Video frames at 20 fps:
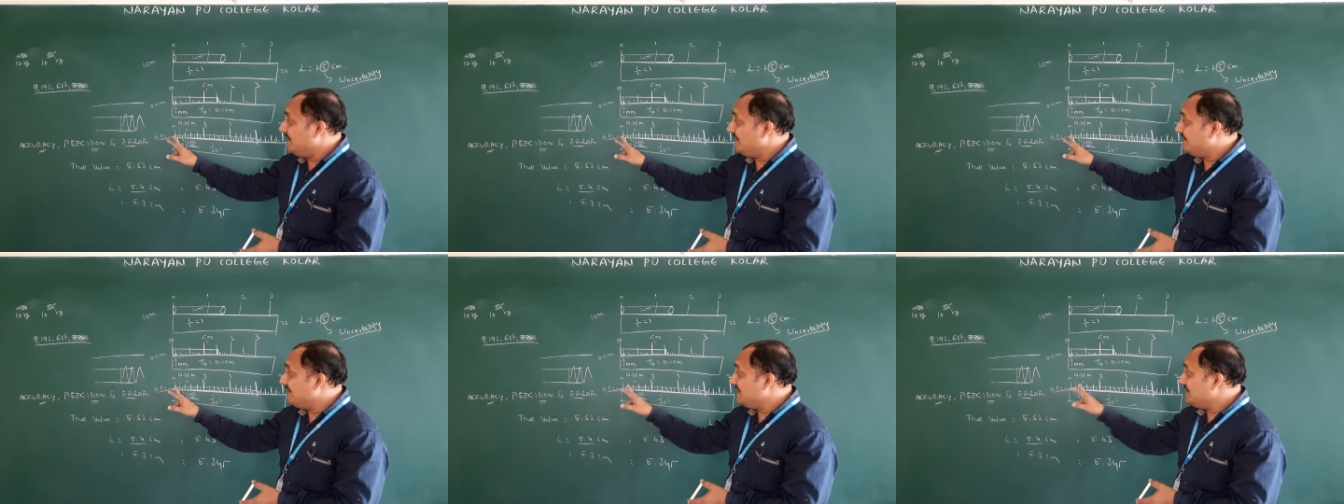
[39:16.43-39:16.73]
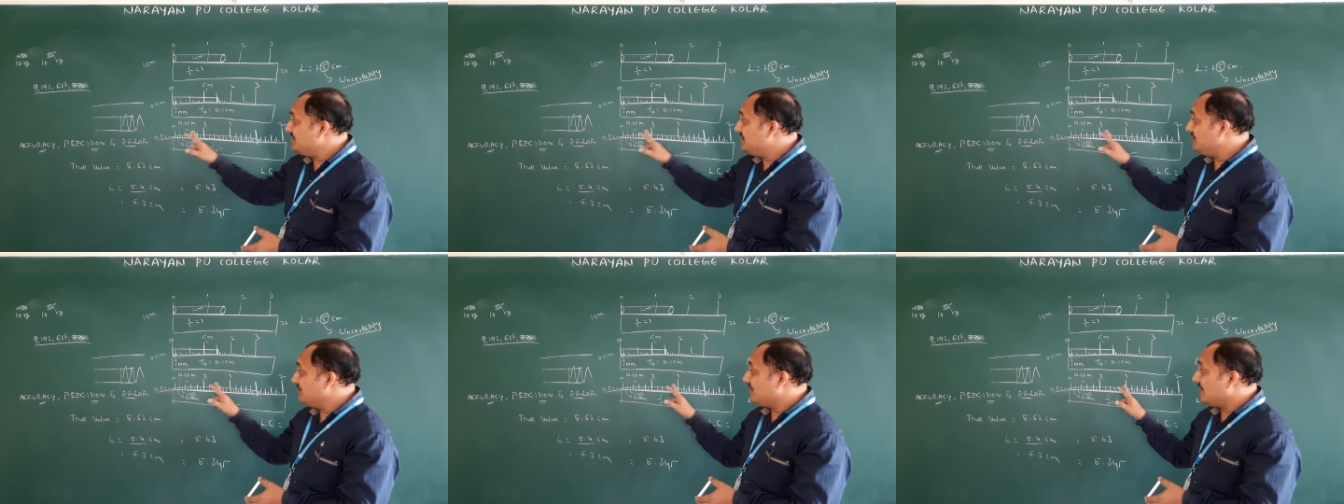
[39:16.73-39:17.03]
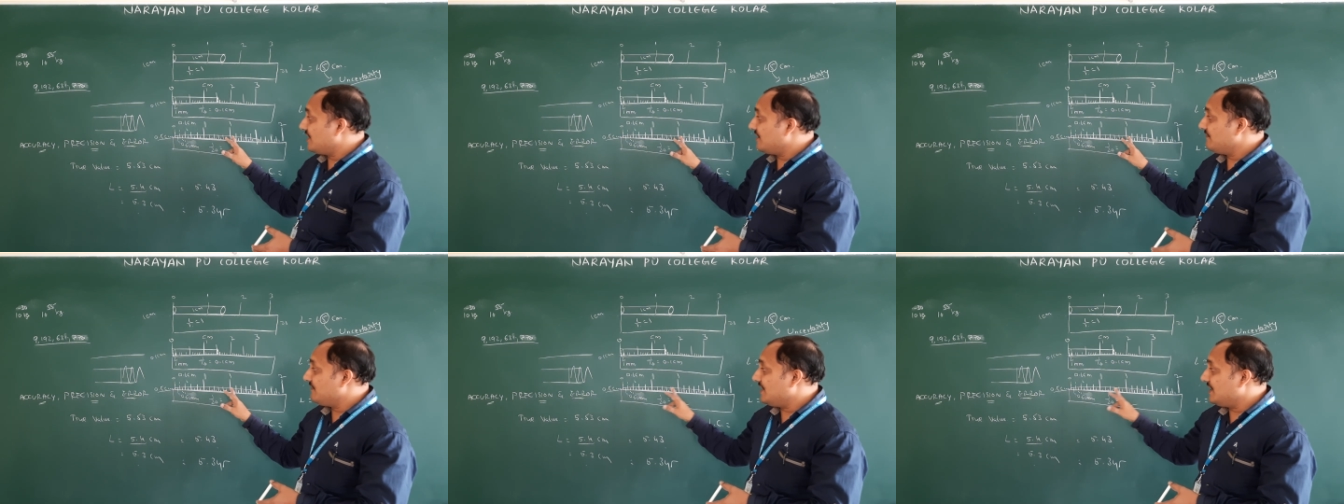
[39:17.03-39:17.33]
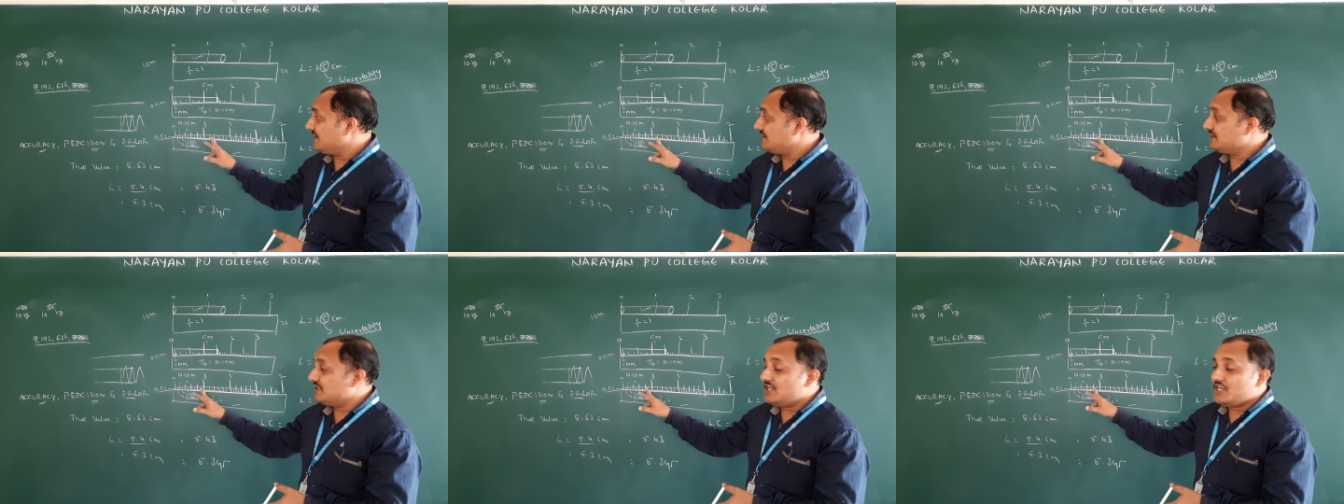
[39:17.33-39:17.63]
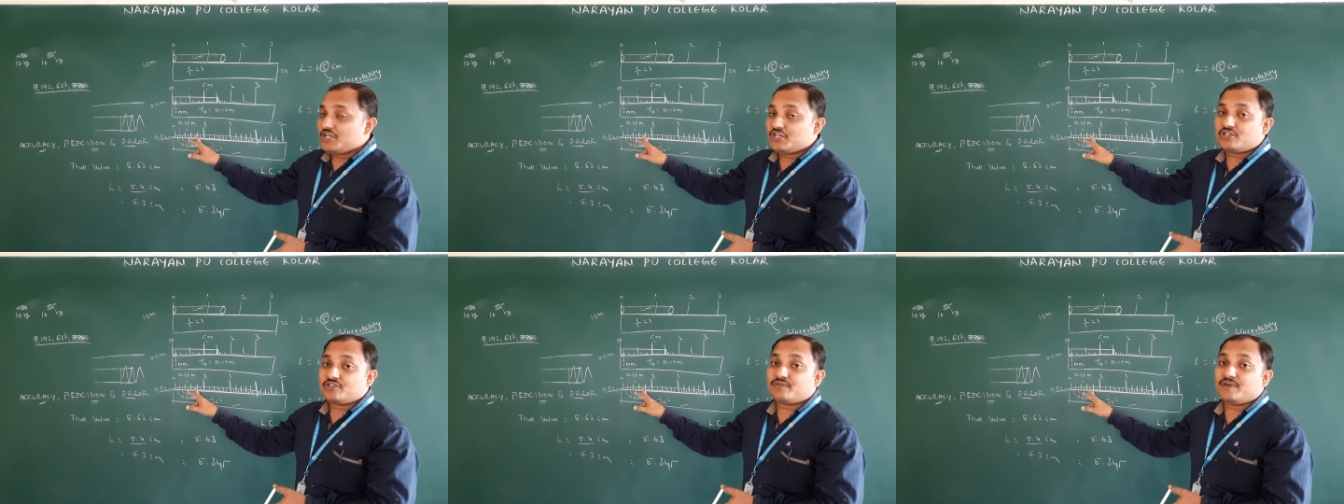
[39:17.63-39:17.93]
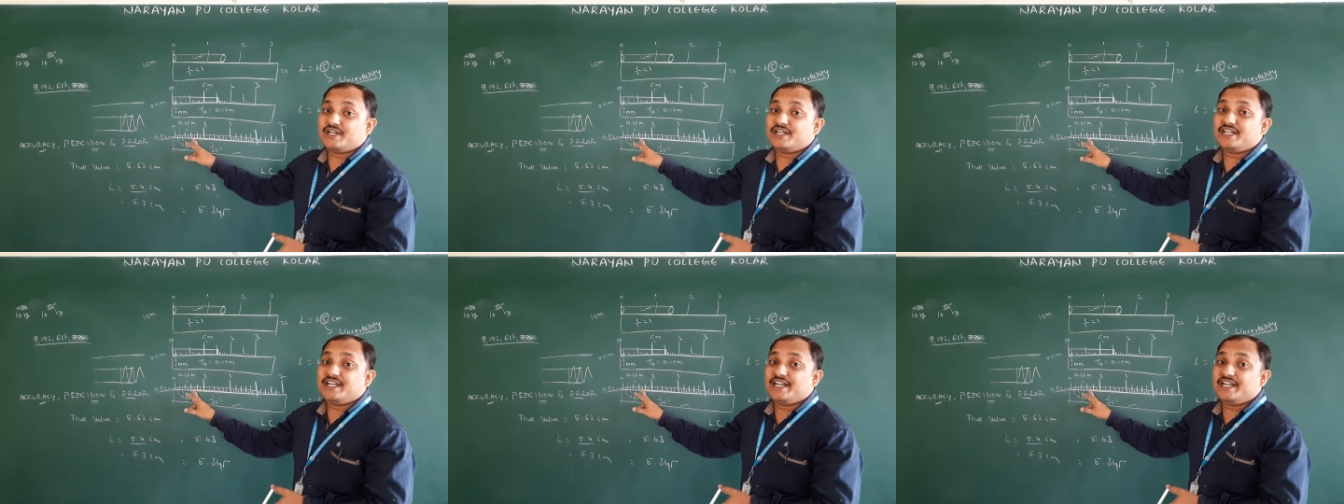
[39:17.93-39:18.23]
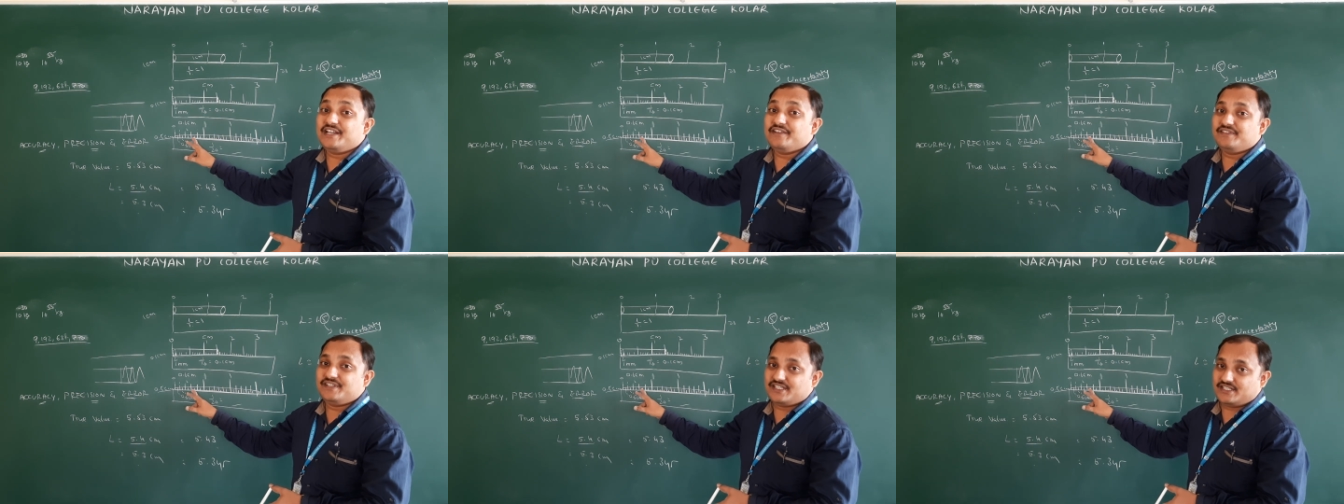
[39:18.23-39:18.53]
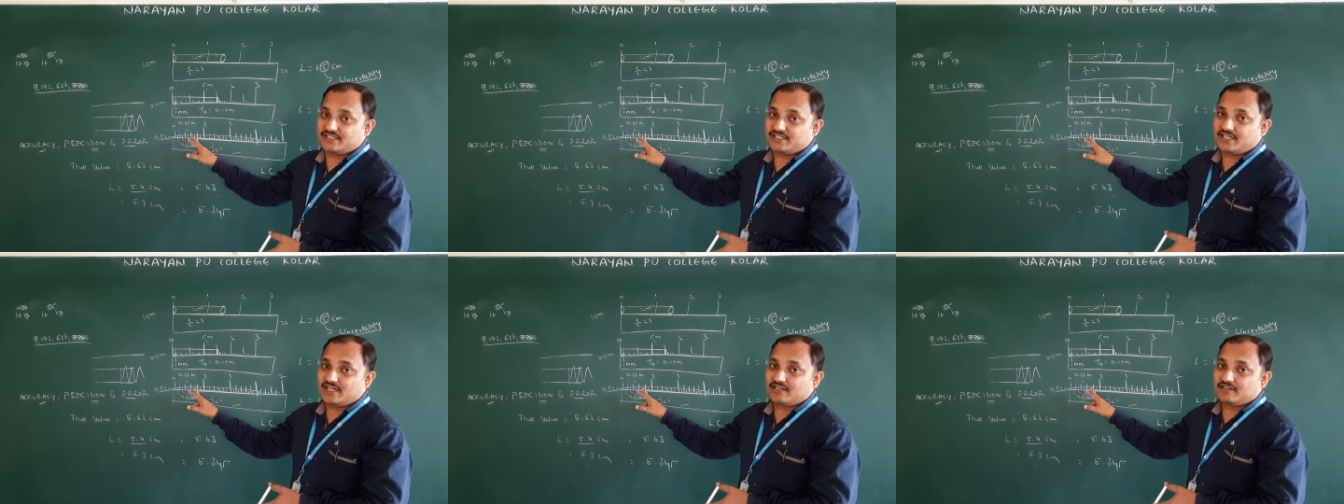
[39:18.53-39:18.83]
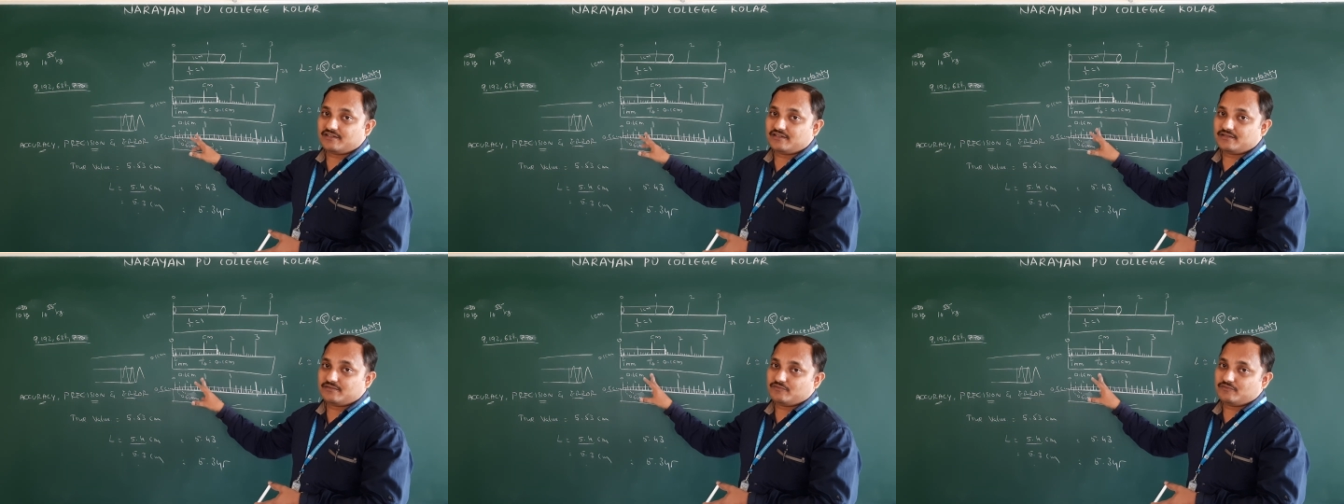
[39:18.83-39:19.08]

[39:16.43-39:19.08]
Between 0 and 1 20 divisions are.